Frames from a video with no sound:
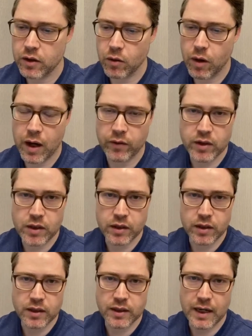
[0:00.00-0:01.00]
obviously
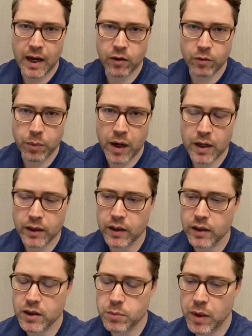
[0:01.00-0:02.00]
this is out-of-pocket
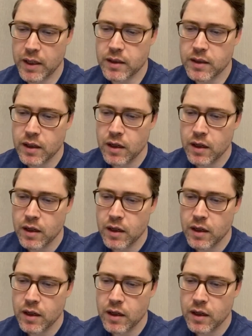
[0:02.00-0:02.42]
expense.